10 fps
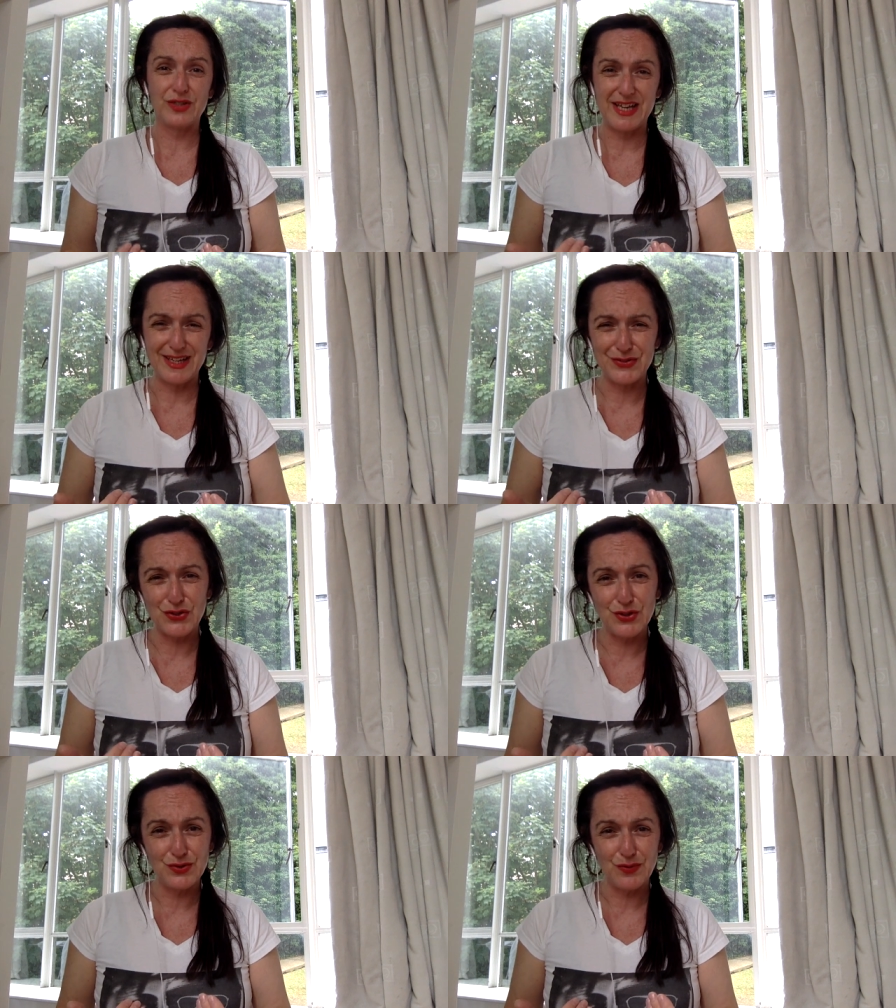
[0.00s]
take its
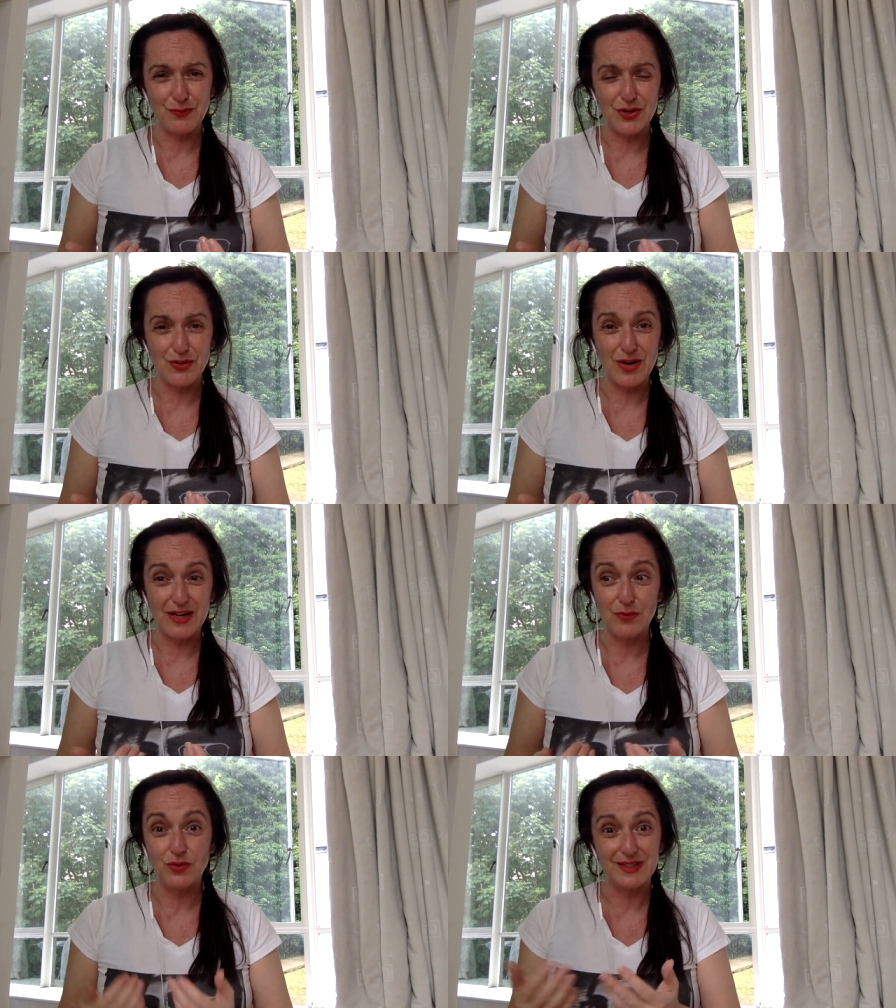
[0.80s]
cues from you and
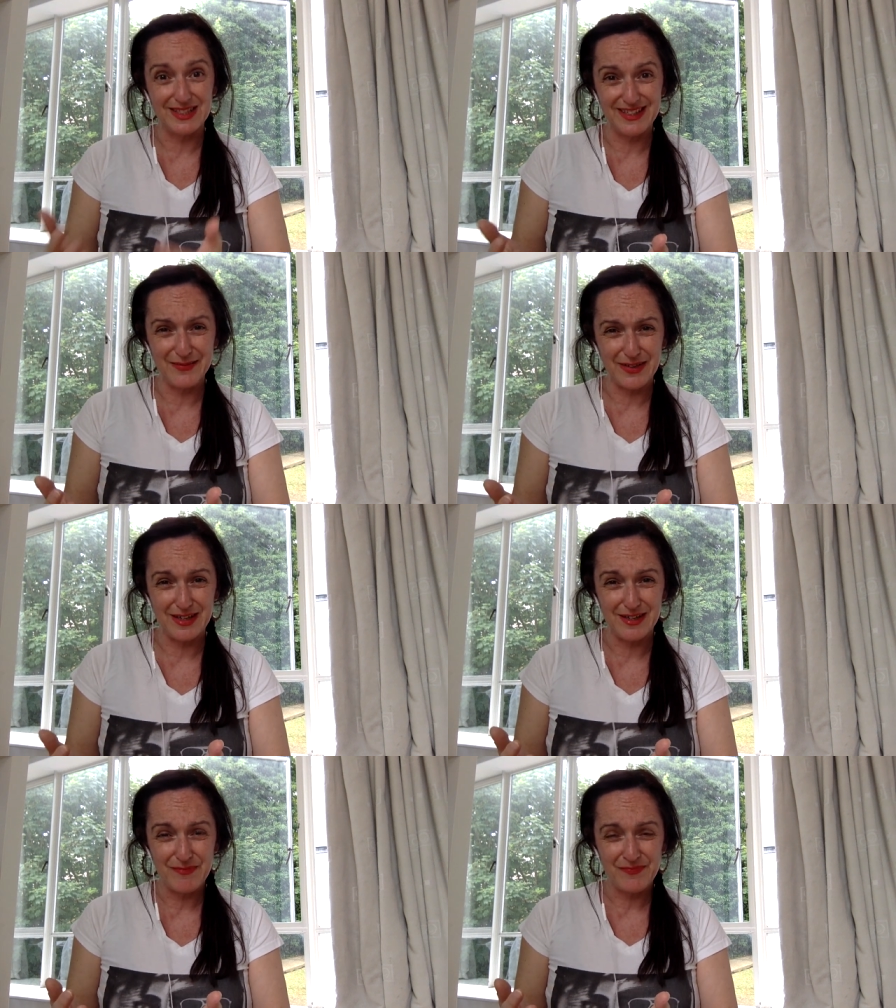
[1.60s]
it will deliver